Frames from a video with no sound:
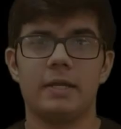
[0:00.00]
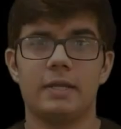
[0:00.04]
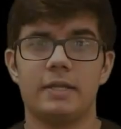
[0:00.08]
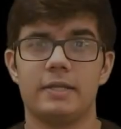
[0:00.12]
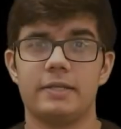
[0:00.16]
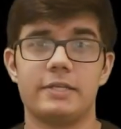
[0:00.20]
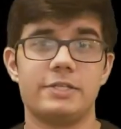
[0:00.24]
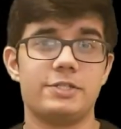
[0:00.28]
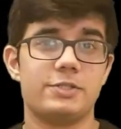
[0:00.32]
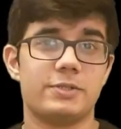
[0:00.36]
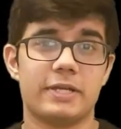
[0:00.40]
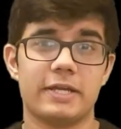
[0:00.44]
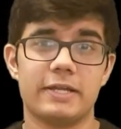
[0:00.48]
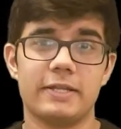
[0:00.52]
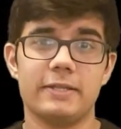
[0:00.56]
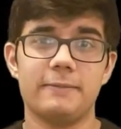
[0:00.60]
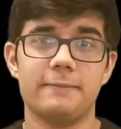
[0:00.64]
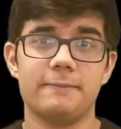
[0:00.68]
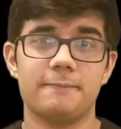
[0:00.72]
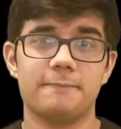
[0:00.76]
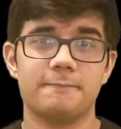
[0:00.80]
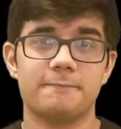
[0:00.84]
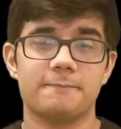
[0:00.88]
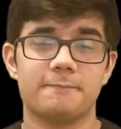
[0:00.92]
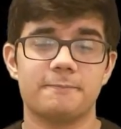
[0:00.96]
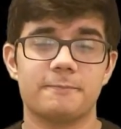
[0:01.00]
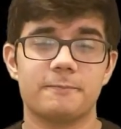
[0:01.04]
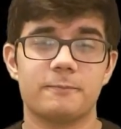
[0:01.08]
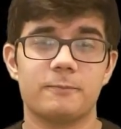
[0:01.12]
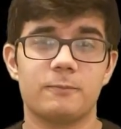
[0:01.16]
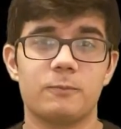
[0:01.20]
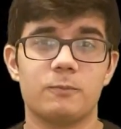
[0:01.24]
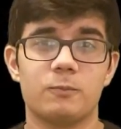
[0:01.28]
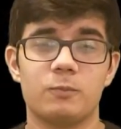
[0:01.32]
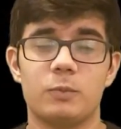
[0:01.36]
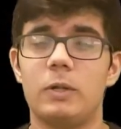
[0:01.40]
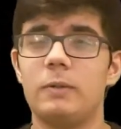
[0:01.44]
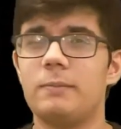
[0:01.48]
Did you get it?
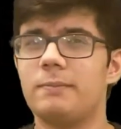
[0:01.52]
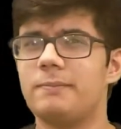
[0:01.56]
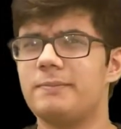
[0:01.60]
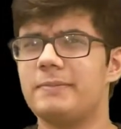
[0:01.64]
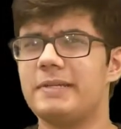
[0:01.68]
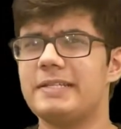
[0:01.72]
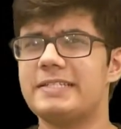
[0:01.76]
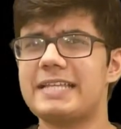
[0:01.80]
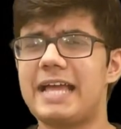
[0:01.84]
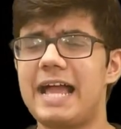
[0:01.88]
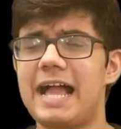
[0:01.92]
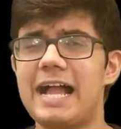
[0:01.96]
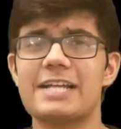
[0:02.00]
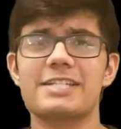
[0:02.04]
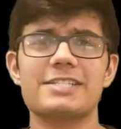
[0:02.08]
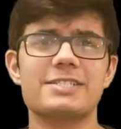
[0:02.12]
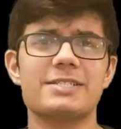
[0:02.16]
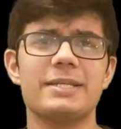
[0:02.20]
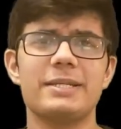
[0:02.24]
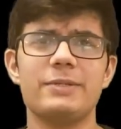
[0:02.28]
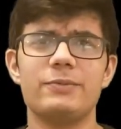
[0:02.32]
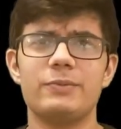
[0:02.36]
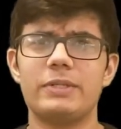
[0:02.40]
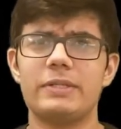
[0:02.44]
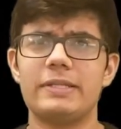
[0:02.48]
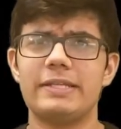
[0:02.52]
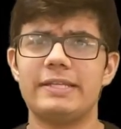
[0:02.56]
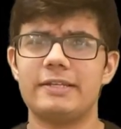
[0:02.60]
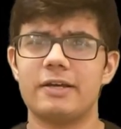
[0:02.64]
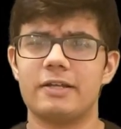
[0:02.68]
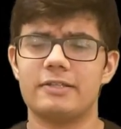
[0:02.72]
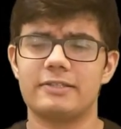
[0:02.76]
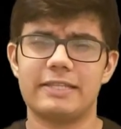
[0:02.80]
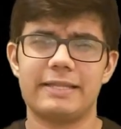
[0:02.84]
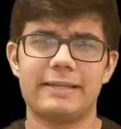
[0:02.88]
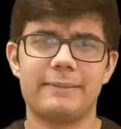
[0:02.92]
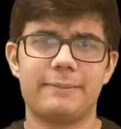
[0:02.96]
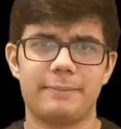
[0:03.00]
Well, it's actually really
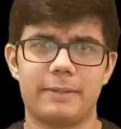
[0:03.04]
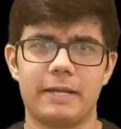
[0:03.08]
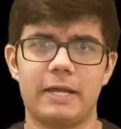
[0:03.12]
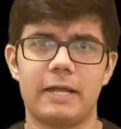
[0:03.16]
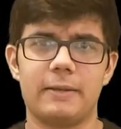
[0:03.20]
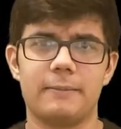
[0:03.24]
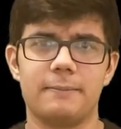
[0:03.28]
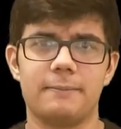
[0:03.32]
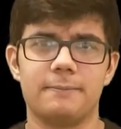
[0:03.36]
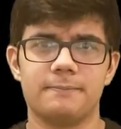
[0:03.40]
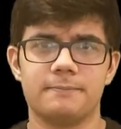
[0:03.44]
not that bad.